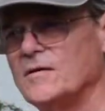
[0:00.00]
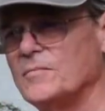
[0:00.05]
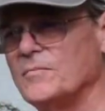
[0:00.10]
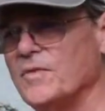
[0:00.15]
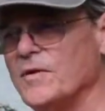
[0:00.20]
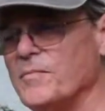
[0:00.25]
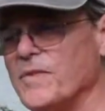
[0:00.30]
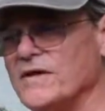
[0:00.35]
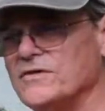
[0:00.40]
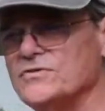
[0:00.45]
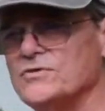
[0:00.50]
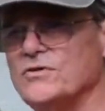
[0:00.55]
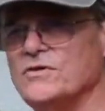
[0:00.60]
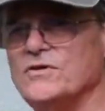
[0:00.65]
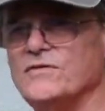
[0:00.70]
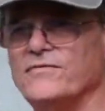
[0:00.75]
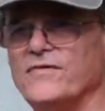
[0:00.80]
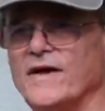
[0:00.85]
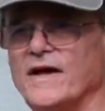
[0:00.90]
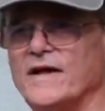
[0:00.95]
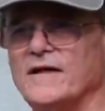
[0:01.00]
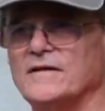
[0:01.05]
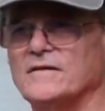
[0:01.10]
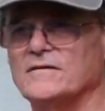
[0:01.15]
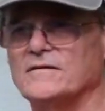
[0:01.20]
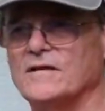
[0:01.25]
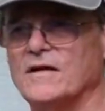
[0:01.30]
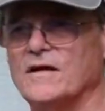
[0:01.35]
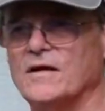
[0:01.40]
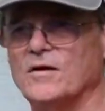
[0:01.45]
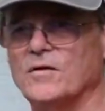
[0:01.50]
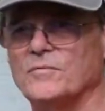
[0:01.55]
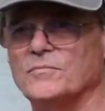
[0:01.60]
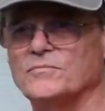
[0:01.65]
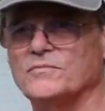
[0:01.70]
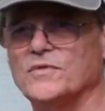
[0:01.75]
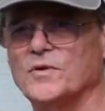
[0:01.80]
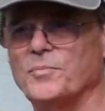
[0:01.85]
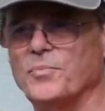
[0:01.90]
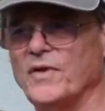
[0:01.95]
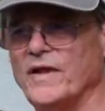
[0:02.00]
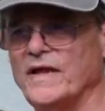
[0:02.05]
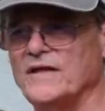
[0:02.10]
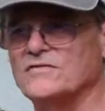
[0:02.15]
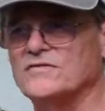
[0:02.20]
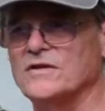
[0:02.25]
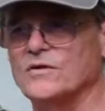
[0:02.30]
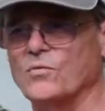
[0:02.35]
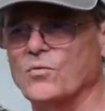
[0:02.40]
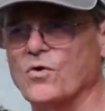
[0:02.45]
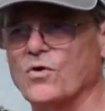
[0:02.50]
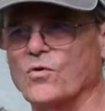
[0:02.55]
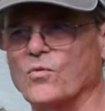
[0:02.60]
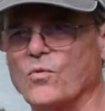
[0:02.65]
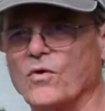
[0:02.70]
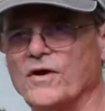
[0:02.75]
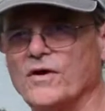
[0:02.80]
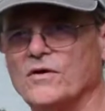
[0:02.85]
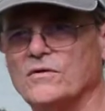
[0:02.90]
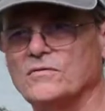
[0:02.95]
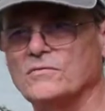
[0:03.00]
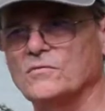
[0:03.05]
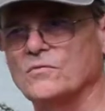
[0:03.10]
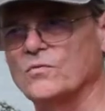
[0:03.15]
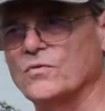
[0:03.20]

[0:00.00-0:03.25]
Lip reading: But make sure you find the plants that work well